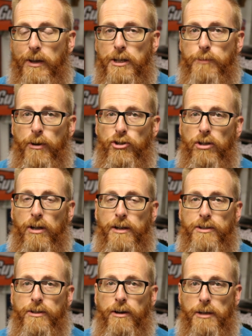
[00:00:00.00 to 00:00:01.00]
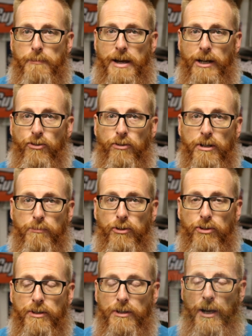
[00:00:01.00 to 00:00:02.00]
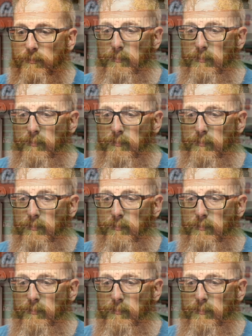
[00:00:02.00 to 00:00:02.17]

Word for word: He specialized in automatic transmissions.